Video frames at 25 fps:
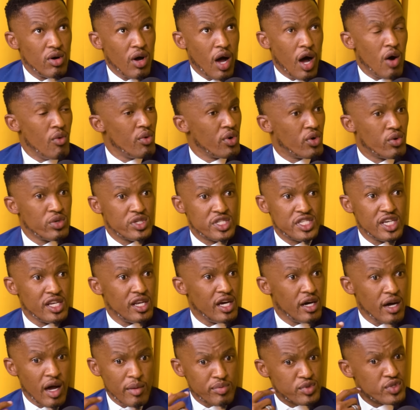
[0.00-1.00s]
We could steal
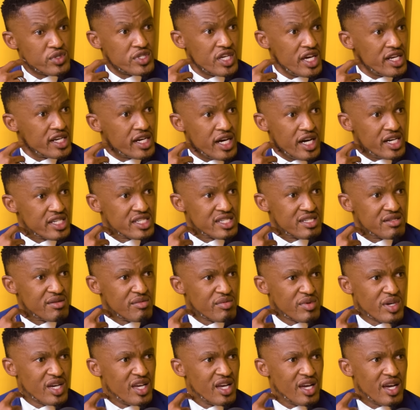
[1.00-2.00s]
up to 10 cars.
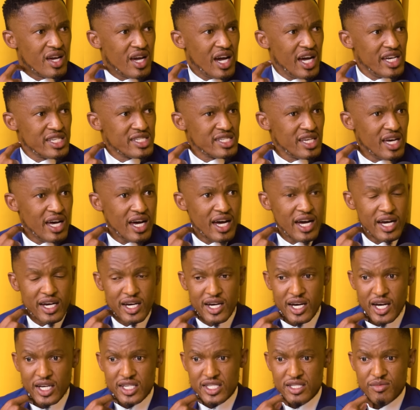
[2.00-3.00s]
Yes. Cars are
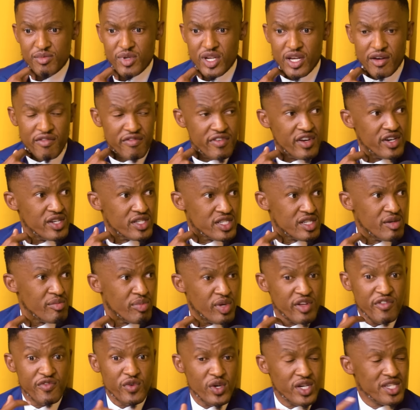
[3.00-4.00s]
very
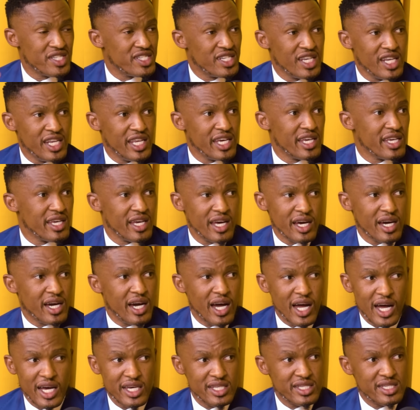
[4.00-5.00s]
simple. If you are stealing a
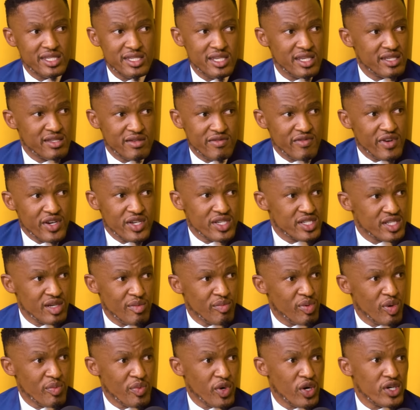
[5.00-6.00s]
car, it's very
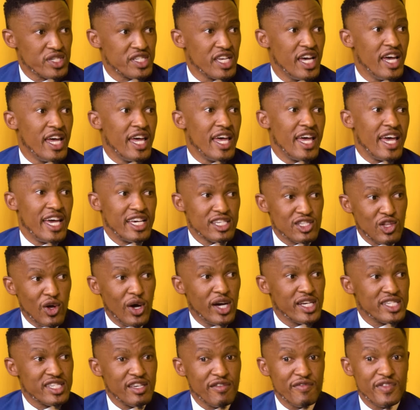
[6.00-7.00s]
simple because as long
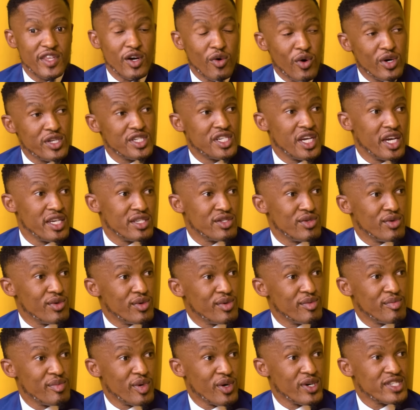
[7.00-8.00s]
as if they won't chase you,
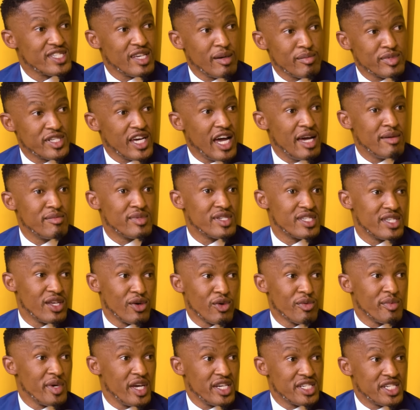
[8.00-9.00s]
because sometimes there
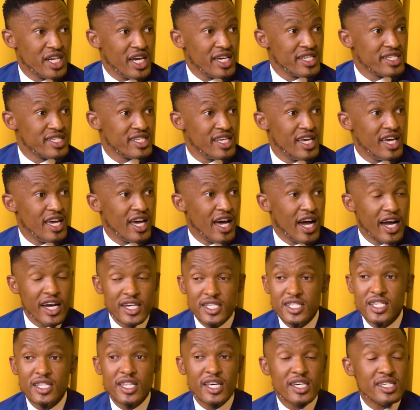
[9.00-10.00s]
will be a chase. I mean,
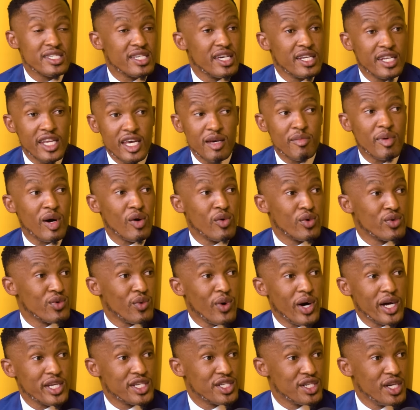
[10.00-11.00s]
there's a neighborhood
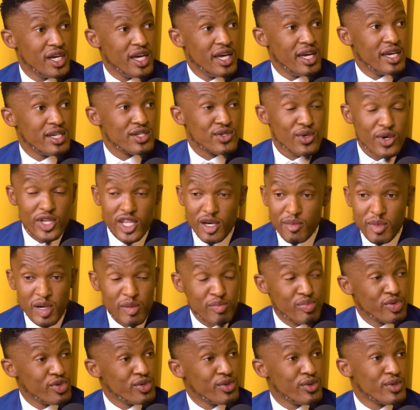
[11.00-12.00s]
watch. Yeah. So the
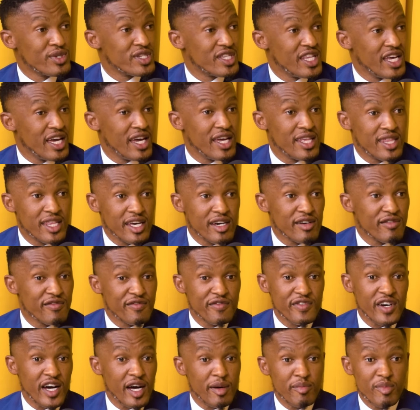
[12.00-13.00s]
Mapunos there, they've,
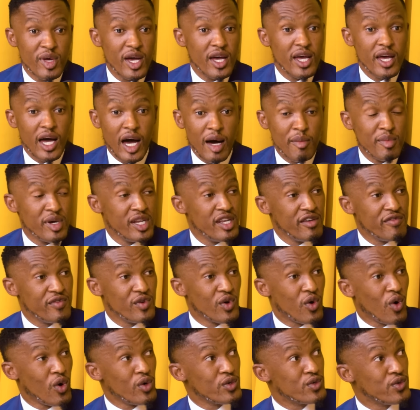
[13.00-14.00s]
I mean, if you
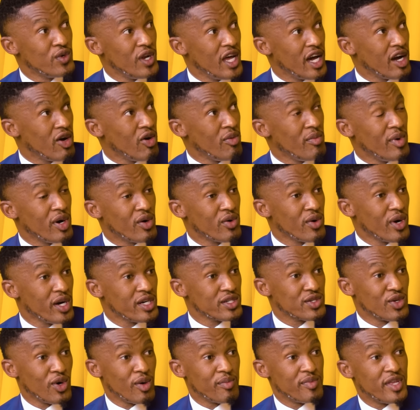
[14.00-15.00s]
go to like Oma Kruger
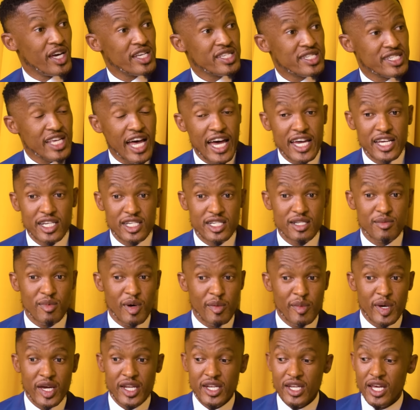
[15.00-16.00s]
stop, that side, my
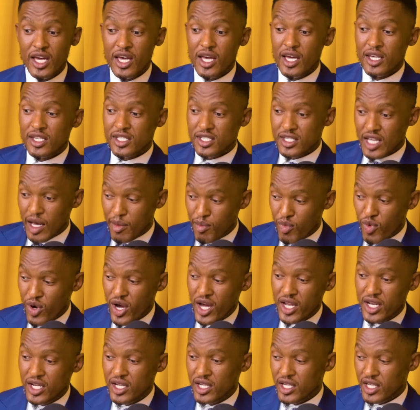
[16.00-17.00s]
man,
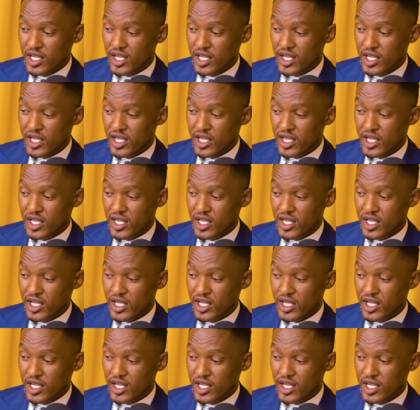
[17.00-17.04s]
someone